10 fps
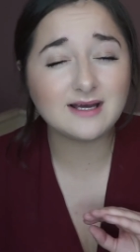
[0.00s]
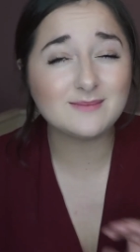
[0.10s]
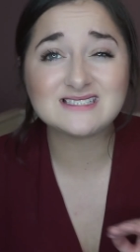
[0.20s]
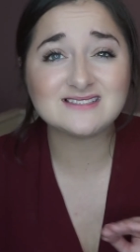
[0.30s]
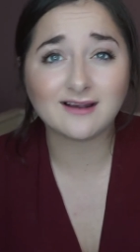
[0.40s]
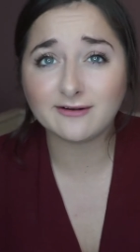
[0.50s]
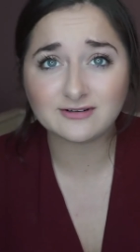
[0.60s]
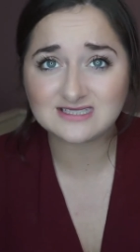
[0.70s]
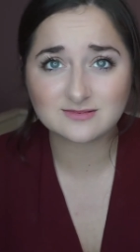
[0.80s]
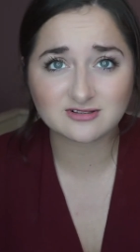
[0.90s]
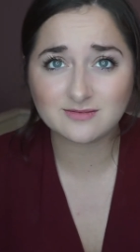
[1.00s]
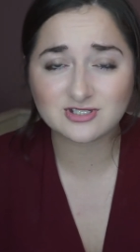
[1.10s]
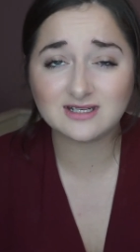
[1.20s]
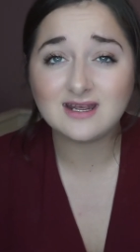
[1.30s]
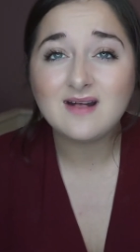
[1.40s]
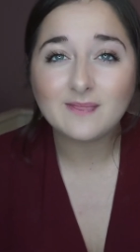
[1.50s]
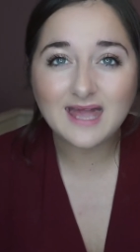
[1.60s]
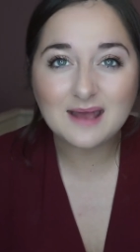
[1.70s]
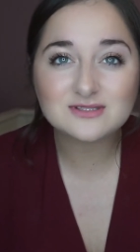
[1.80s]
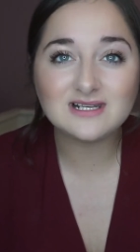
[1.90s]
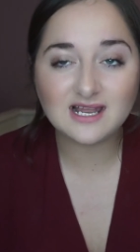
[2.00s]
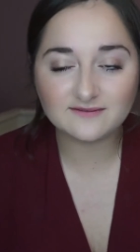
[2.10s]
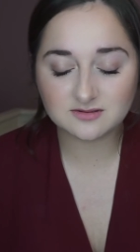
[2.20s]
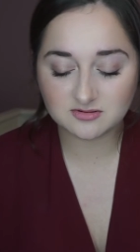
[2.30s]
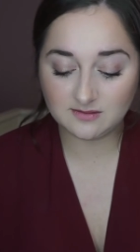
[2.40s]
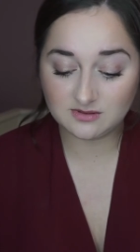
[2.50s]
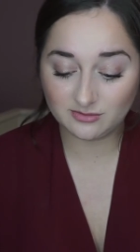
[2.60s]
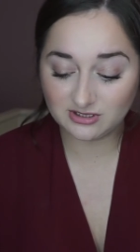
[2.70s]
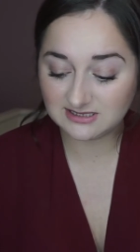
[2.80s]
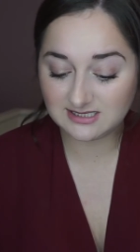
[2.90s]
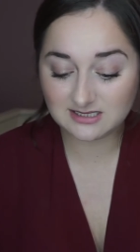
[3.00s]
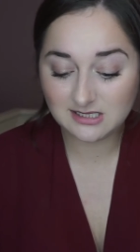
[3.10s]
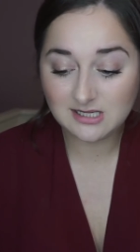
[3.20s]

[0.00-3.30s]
I'm a sucker for a subscription I absolutely love subscription boxes